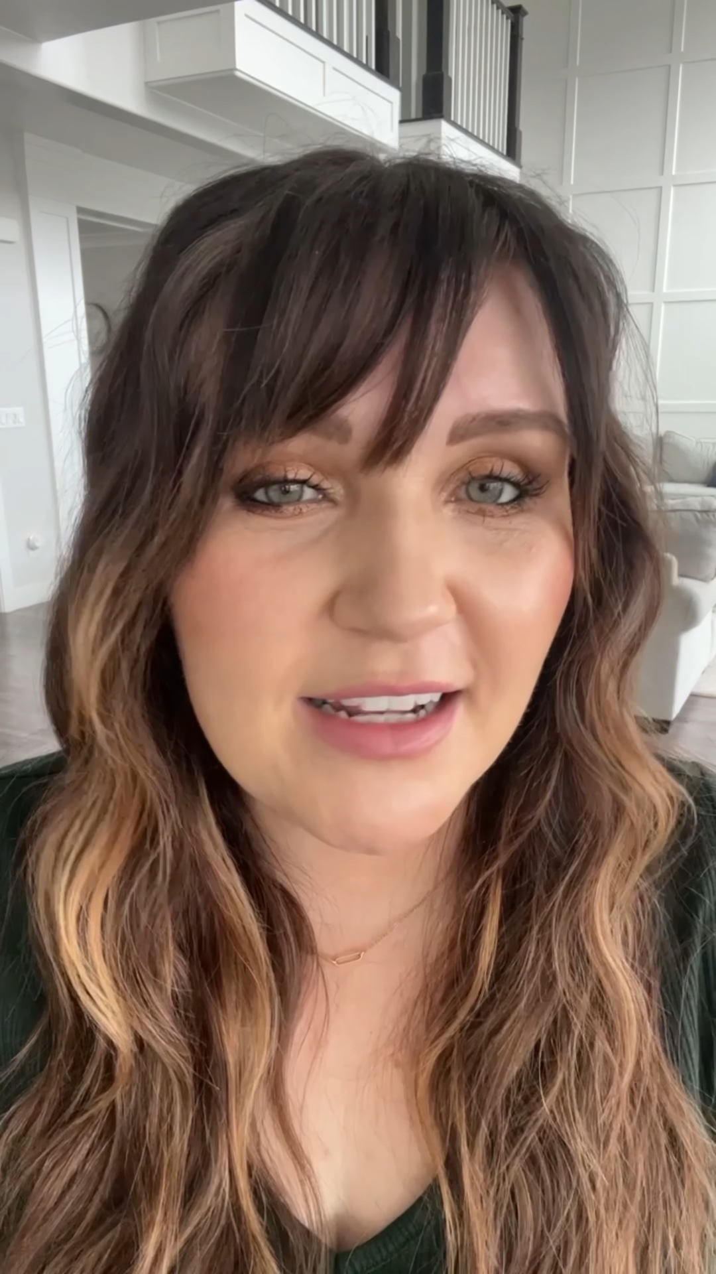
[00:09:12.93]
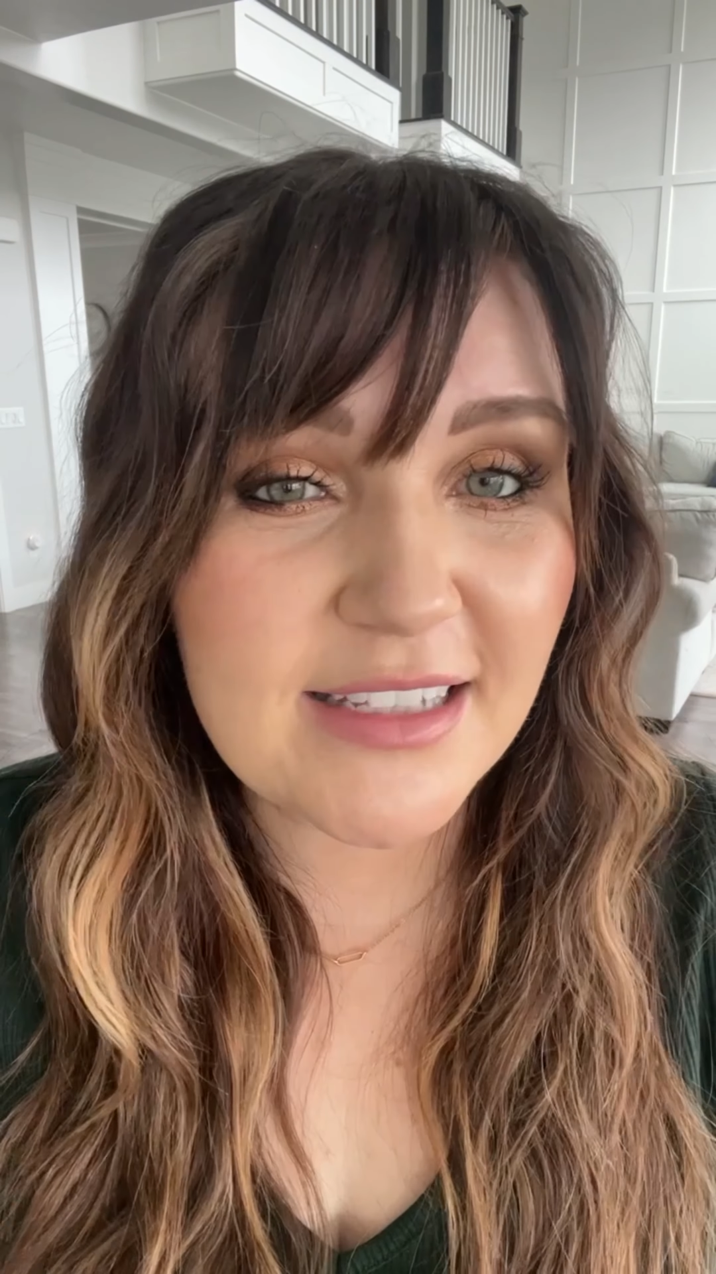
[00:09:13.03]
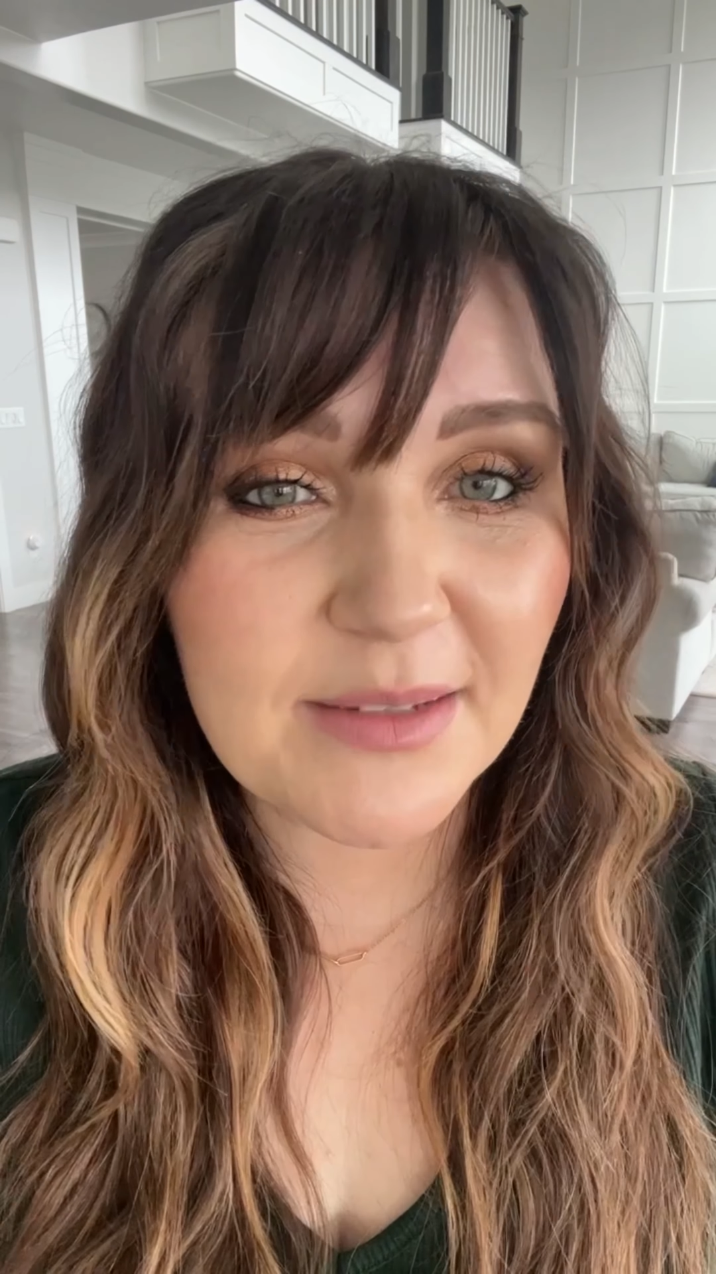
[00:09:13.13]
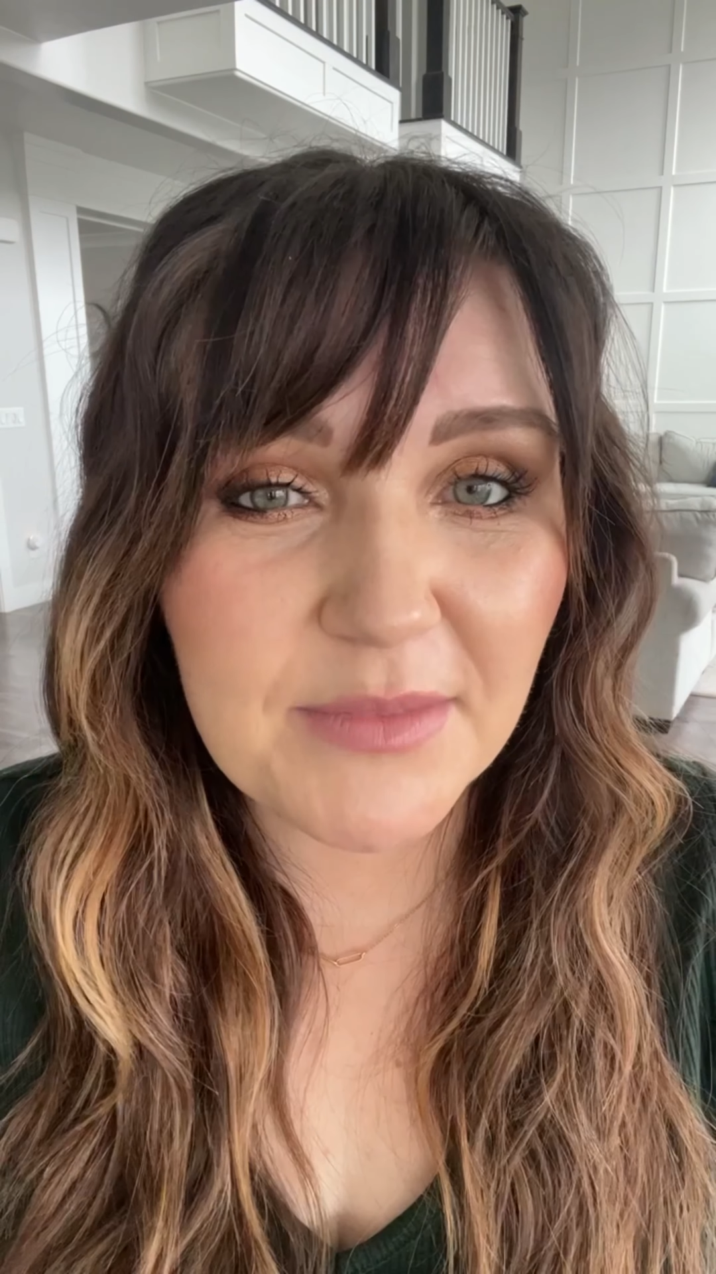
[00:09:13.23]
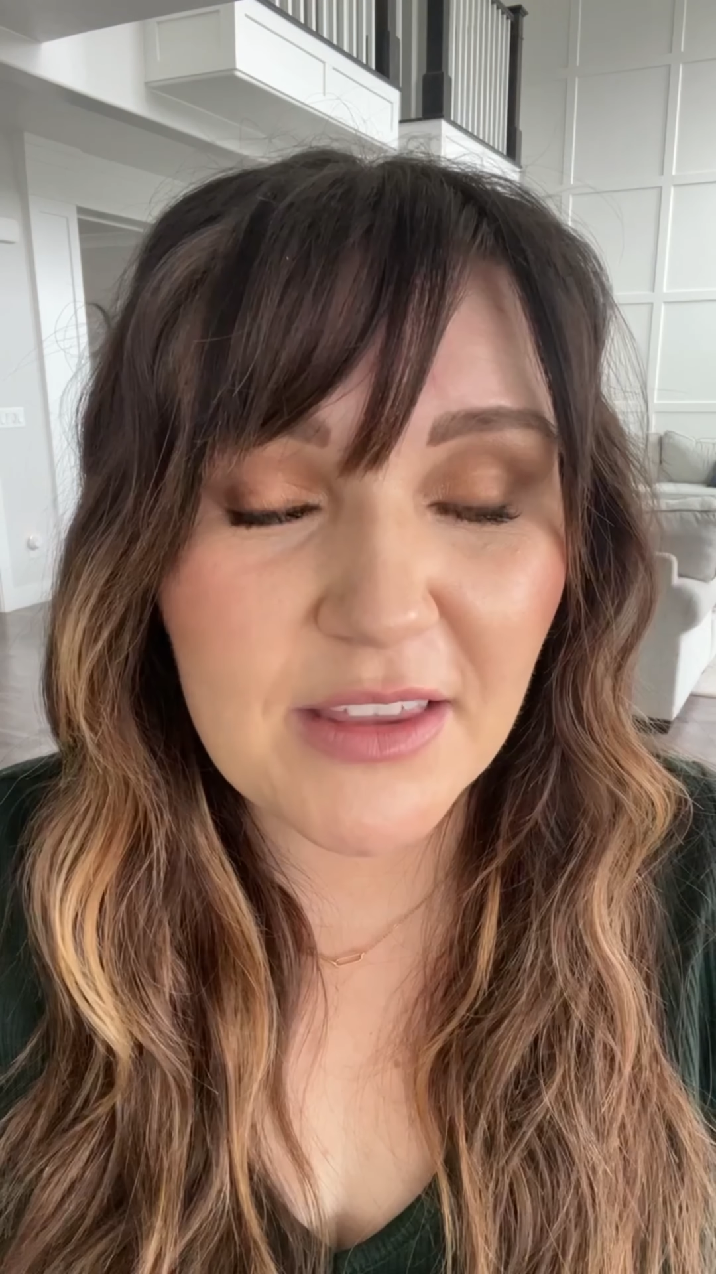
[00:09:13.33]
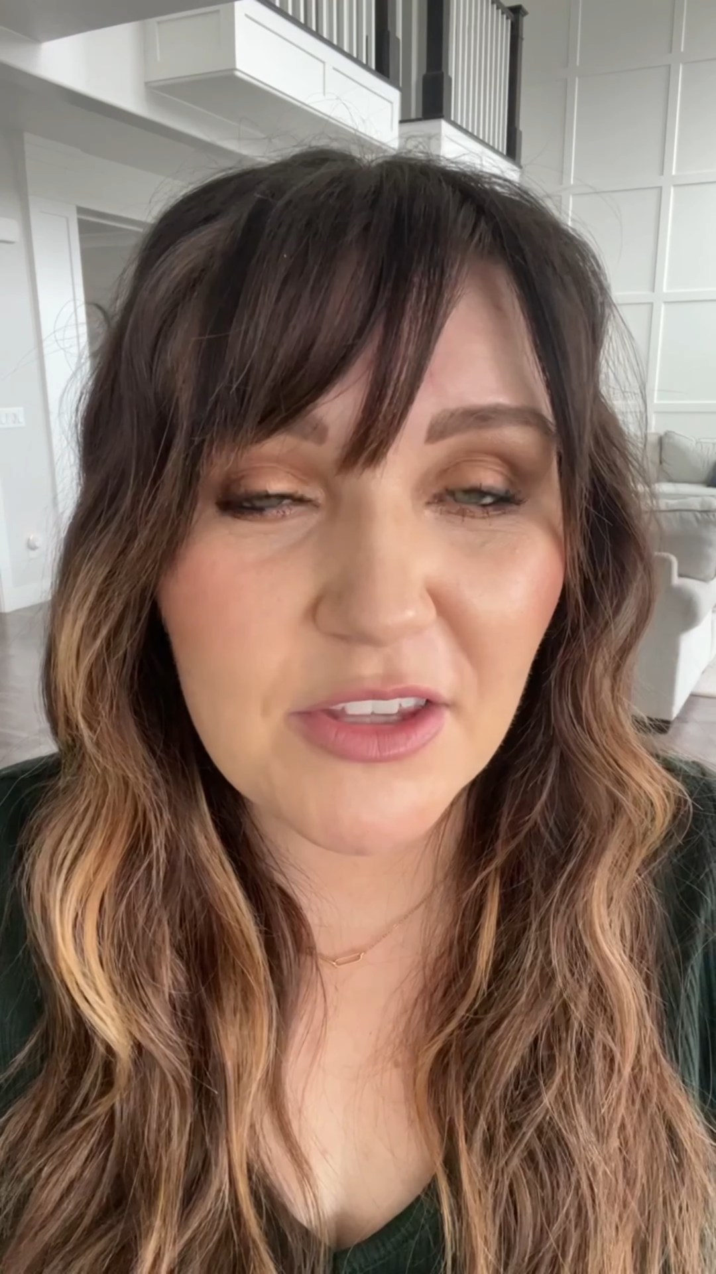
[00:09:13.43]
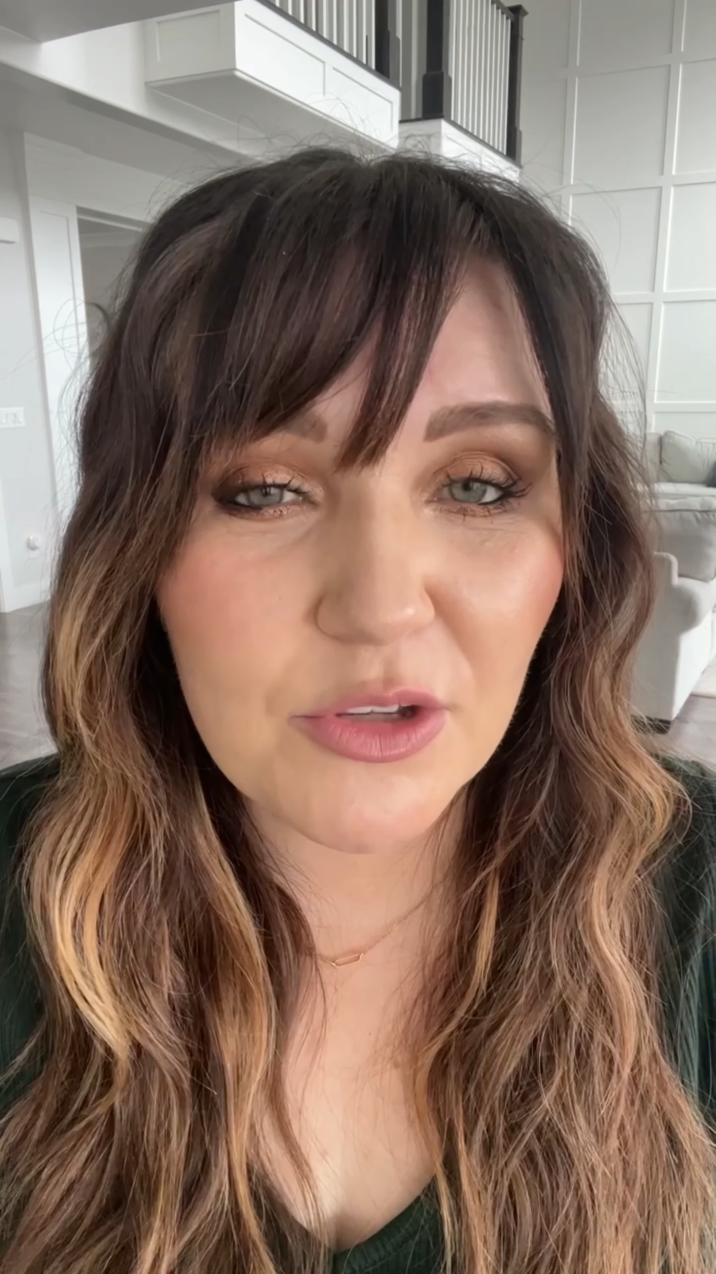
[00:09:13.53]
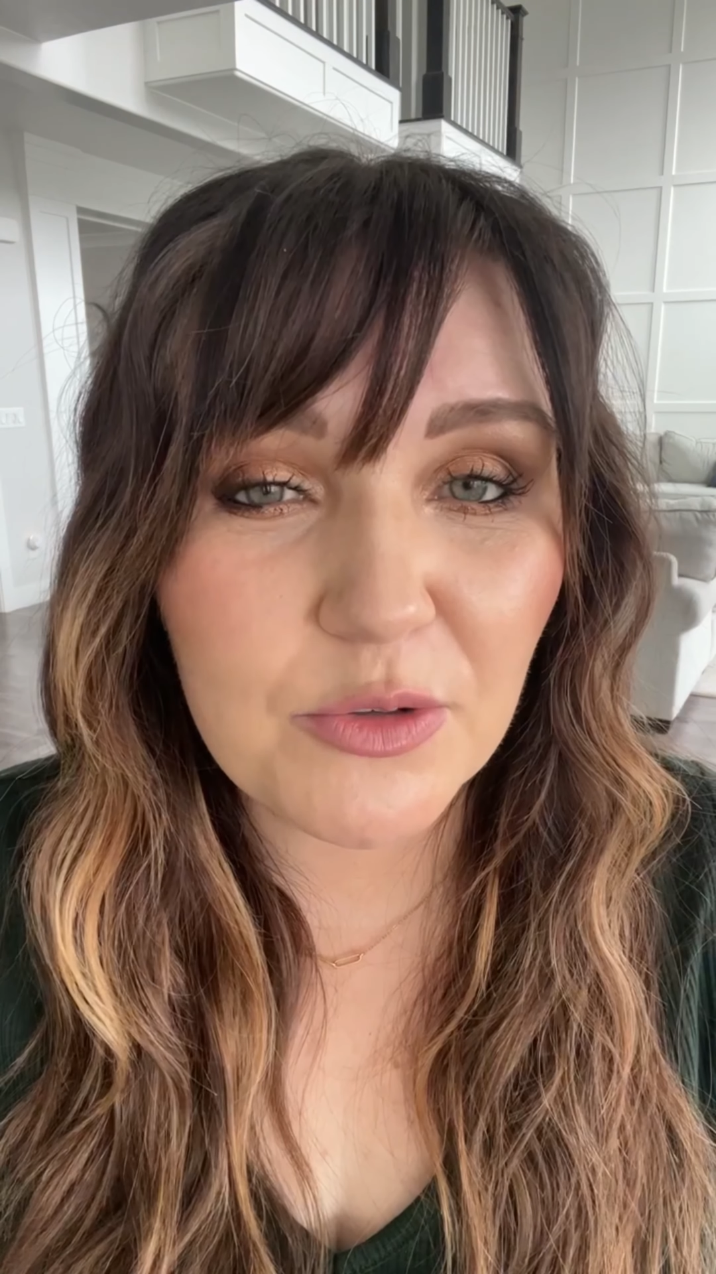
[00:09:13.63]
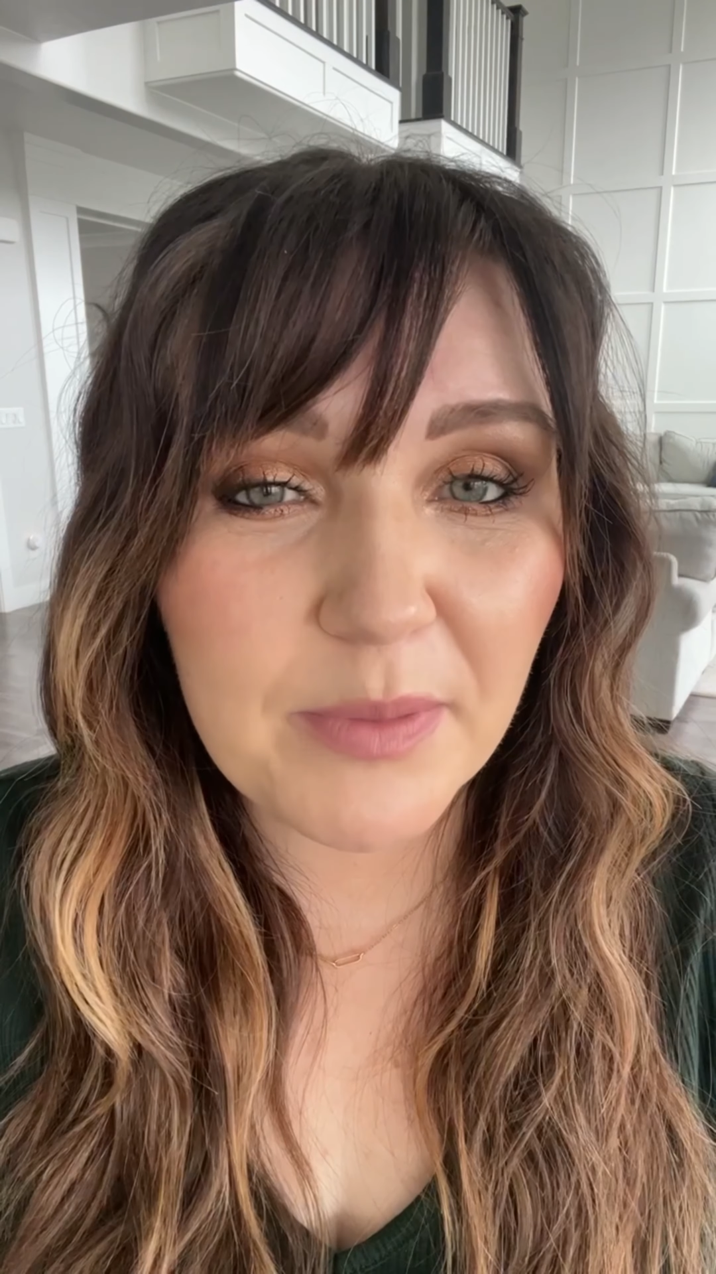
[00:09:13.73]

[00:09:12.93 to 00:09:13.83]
is something that you would